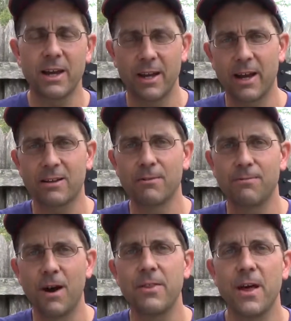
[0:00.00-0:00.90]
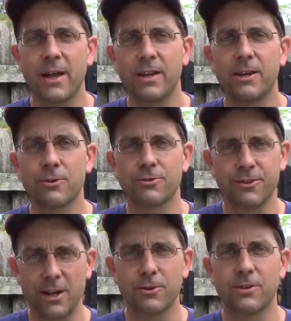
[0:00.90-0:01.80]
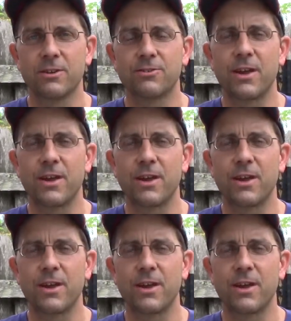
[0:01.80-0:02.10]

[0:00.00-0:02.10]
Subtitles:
connect and find that inner centeredness,